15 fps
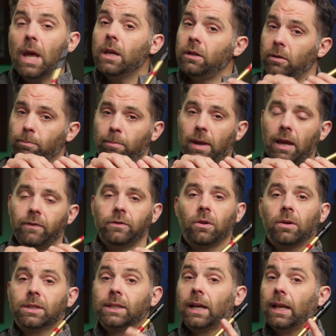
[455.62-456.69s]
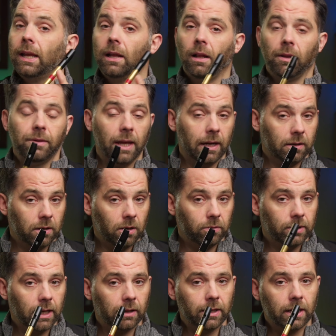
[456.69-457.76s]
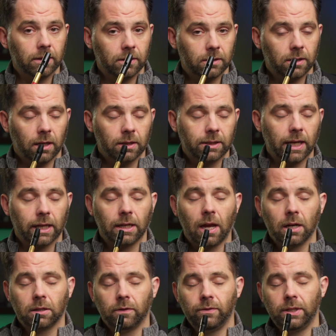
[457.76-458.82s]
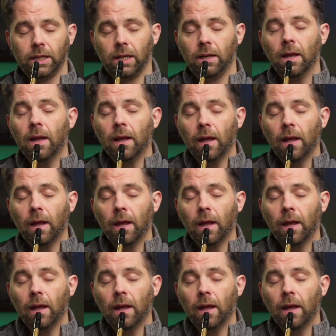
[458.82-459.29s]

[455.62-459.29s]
You may have noticed that I held that note, held that second octave D.